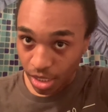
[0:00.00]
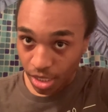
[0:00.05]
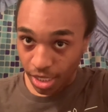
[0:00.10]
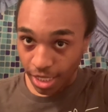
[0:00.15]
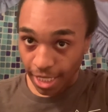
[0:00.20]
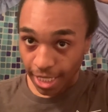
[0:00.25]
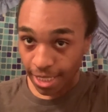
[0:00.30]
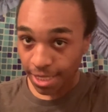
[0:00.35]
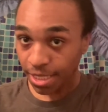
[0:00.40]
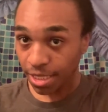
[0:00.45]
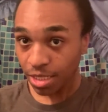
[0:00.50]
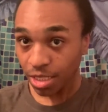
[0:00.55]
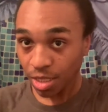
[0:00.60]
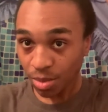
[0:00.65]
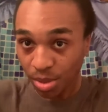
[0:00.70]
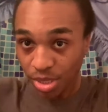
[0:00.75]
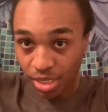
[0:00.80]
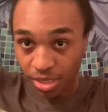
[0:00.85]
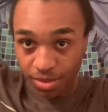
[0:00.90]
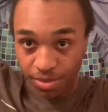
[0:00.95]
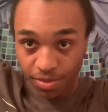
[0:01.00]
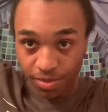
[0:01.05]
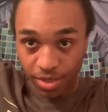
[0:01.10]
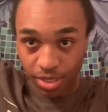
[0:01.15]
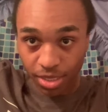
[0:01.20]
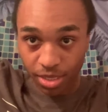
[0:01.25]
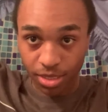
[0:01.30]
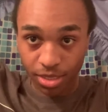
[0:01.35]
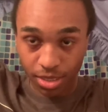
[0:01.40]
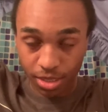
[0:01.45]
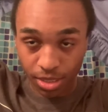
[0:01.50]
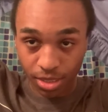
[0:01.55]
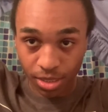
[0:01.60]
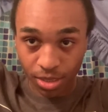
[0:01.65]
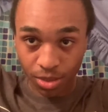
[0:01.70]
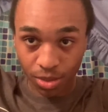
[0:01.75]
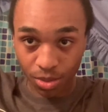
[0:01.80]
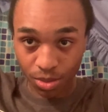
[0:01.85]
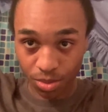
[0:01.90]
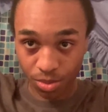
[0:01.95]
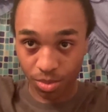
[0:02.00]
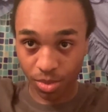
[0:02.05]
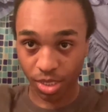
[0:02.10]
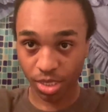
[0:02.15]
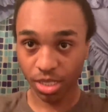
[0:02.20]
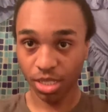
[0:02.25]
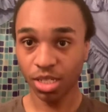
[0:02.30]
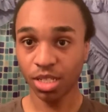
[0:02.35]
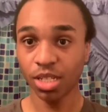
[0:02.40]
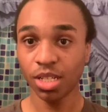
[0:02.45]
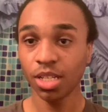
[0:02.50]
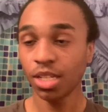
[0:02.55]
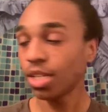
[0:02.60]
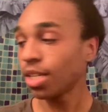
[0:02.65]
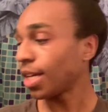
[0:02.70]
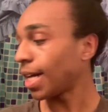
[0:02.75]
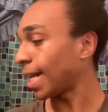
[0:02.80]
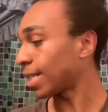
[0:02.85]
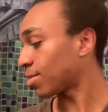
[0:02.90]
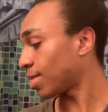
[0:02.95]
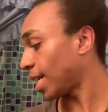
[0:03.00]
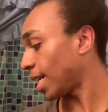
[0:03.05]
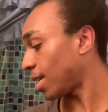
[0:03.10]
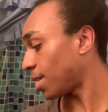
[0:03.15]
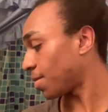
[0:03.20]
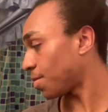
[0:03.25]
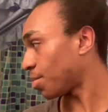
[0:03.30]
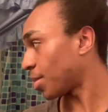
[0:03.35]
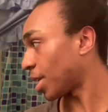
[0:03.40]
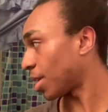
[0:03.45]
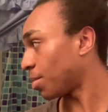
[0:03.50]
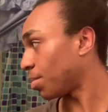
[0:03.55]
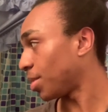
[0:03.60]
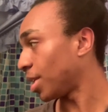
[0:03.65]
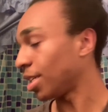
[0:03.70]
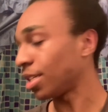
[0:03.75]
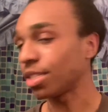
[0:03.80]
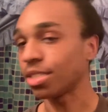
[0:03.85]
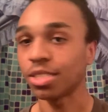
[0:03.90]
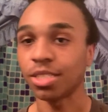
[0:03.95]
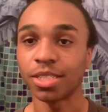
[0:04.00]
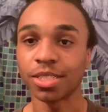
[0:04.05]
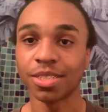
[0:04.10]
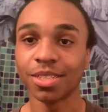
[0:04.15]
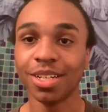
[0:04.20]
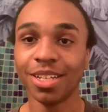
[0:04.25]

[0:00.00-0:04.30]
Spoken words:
And then your puff, I don't have my pick in here.